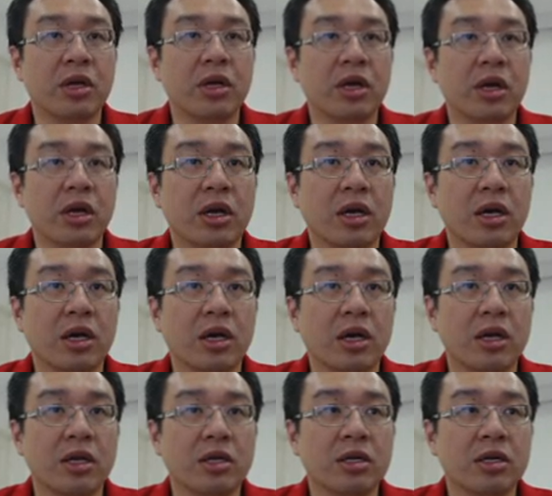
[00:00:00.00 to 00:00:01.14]

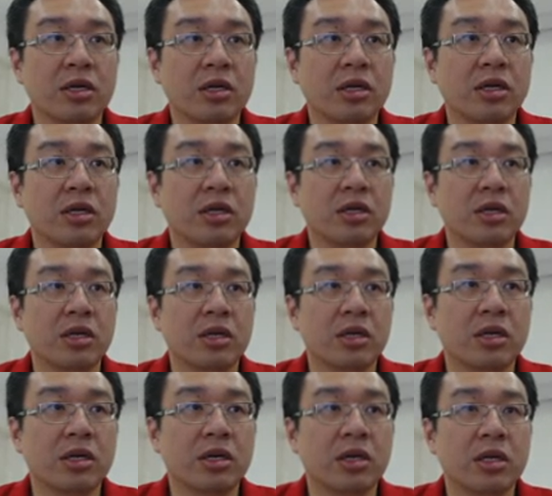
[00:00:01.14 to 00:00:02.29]
And here
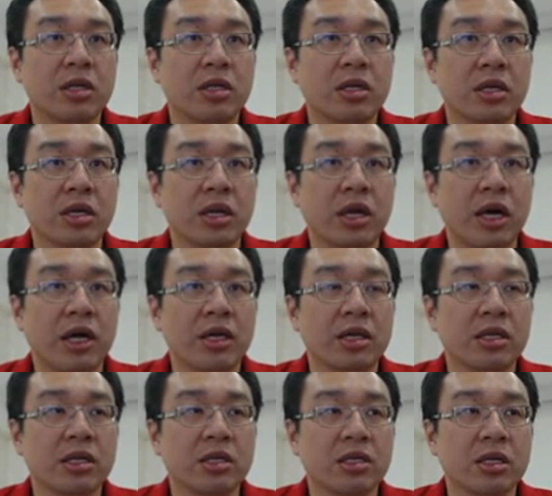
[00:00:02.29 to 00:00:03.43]
the knight
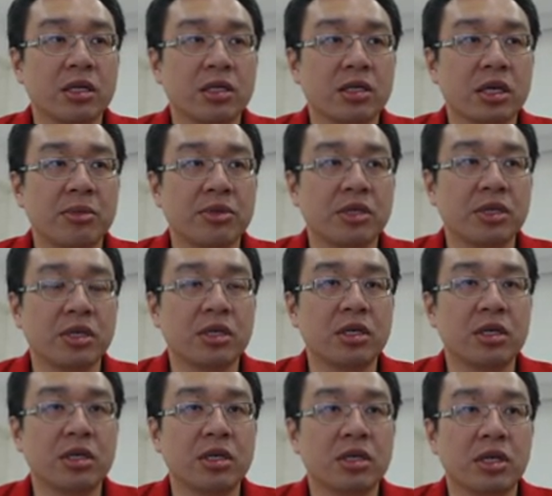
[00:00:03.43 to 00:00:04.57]
just capture
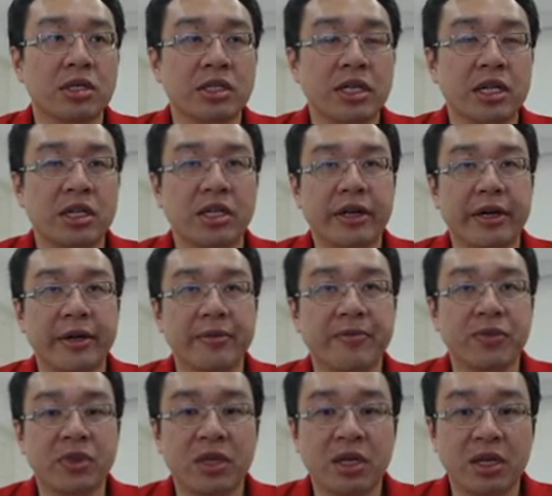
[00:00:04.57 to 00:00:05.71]
the center knight.
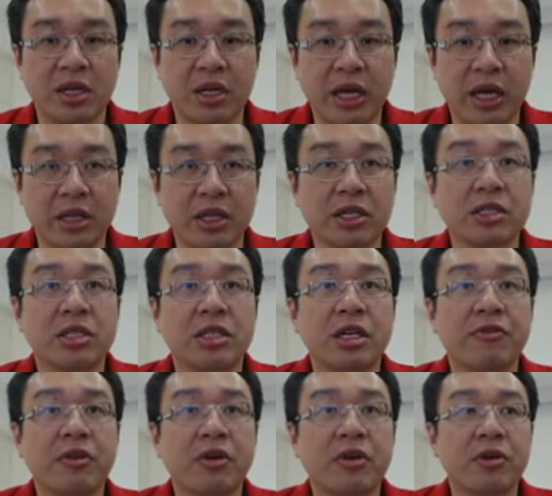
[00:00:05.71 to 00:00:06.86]
Knight takes
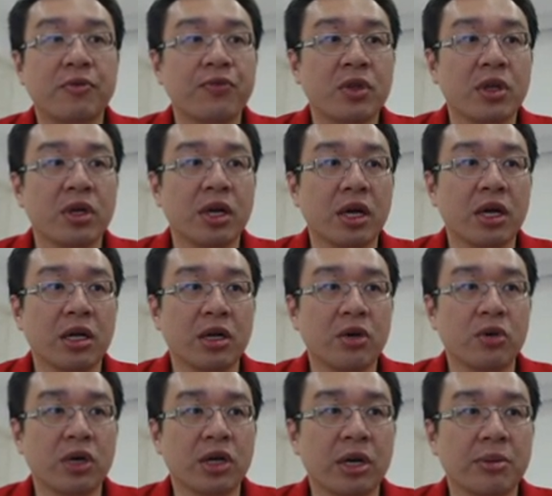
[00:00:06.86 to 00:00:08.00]
d4 and
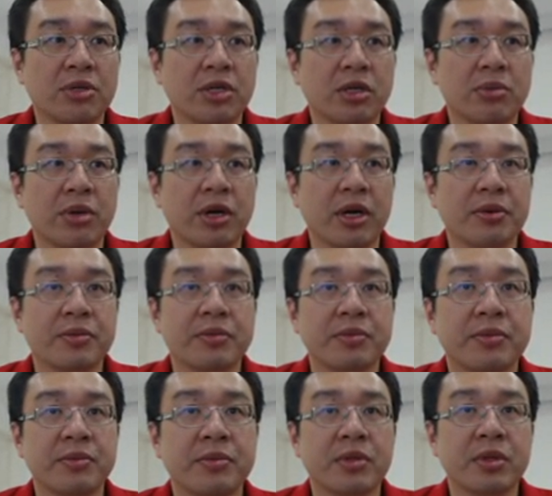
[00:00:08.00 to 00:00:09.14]
queen capture it back.
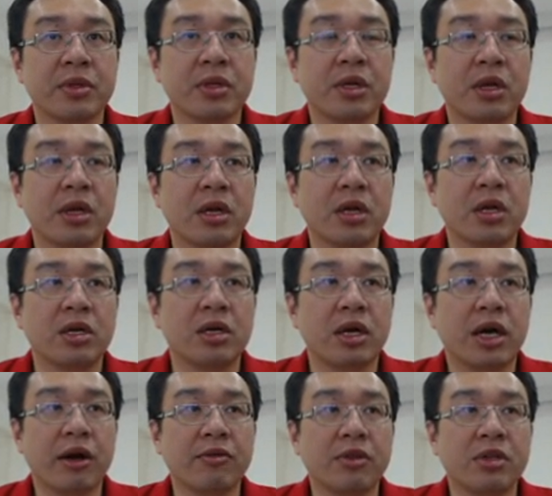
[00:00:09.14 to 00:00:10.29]

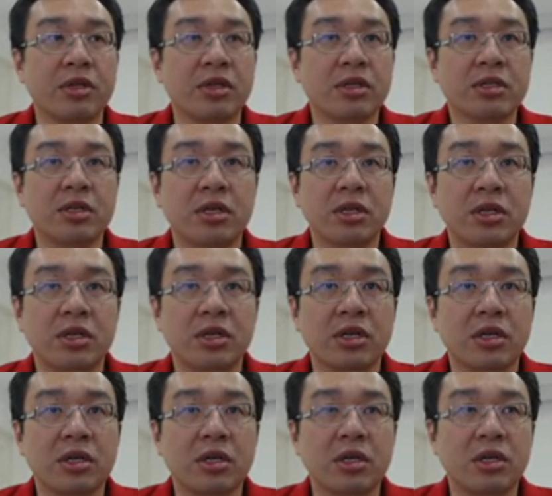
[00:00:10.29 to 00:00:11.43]
After this,
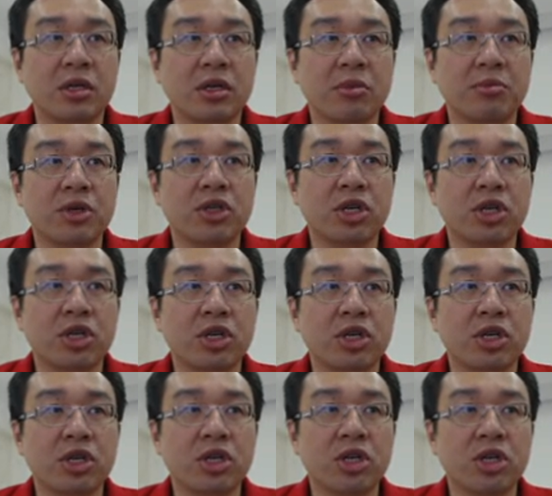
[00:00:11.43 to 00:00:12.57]
bishop
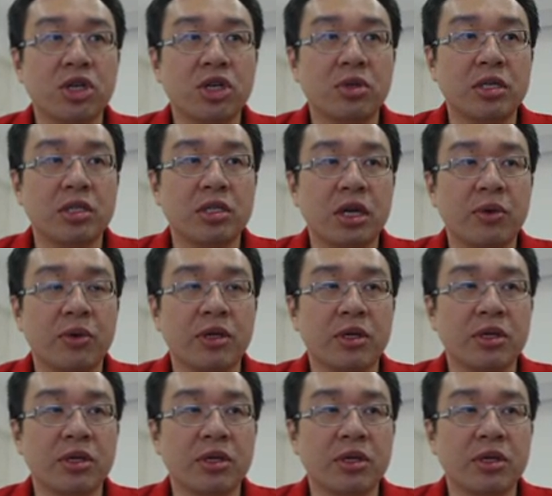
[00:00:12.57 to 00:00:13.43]
to e7.